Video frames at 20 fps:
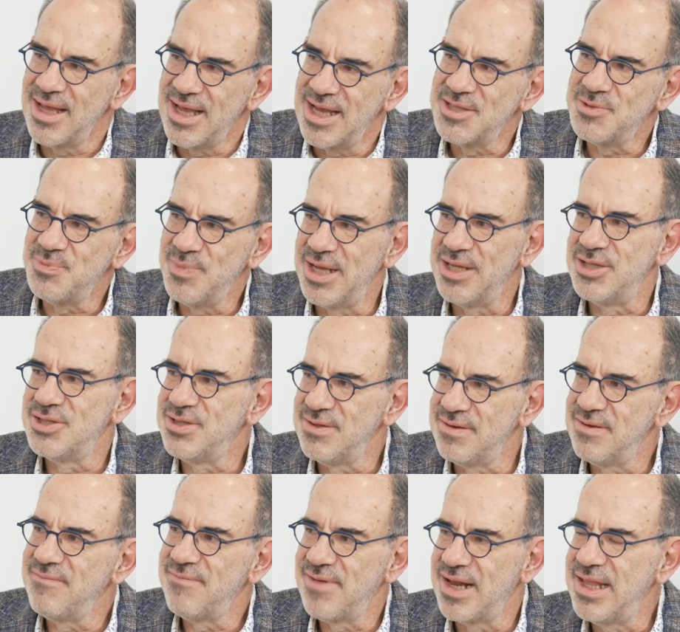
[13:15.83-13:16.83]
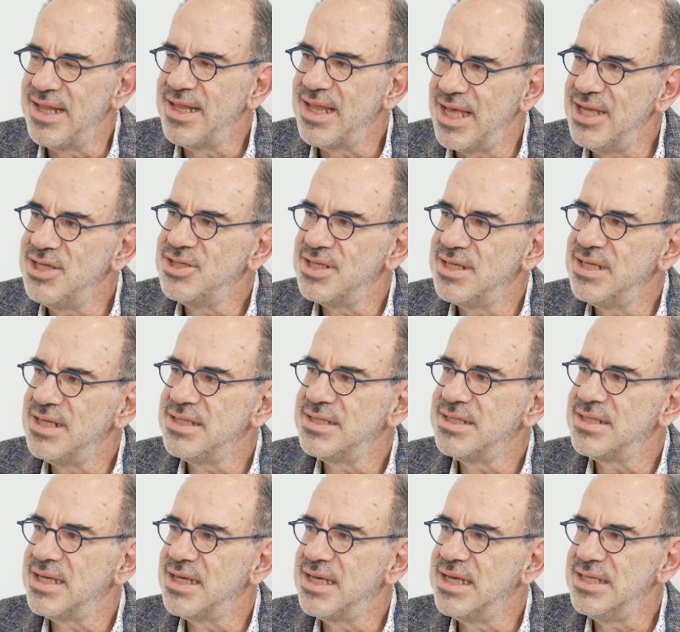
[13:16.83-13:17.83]
as mentioned, validation
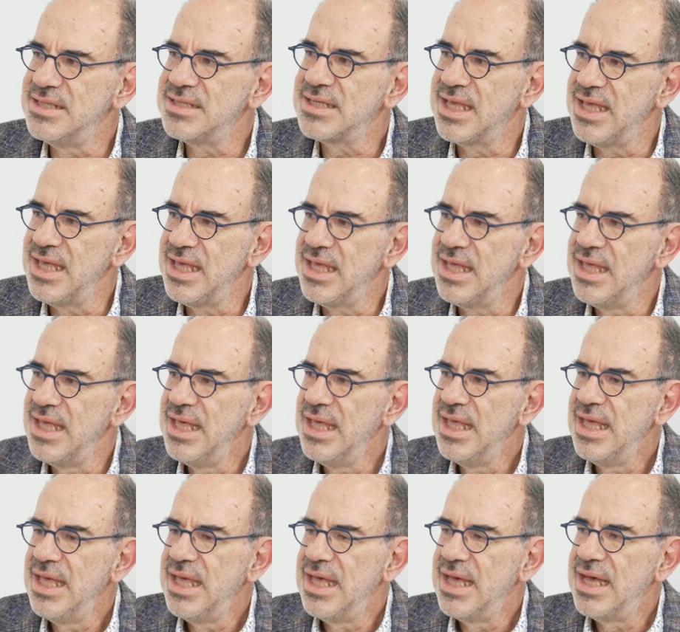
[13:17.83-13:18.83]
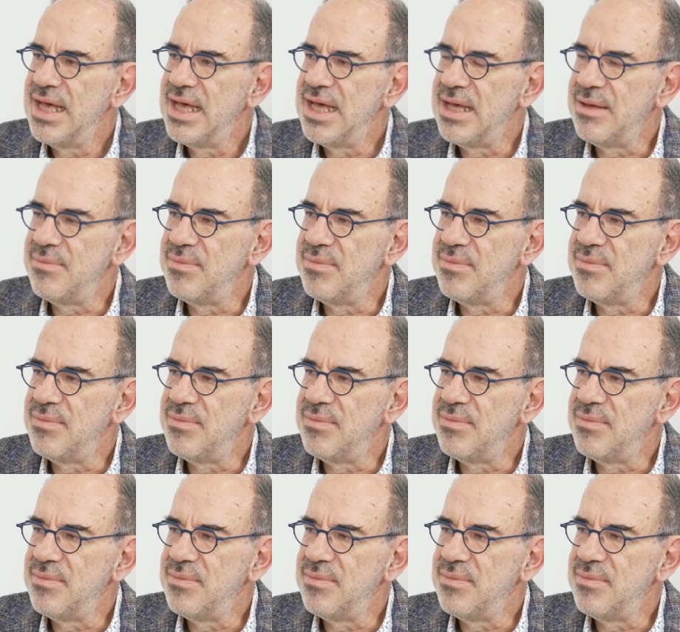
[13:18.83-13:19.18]
is uh, is key. Mm -hmm.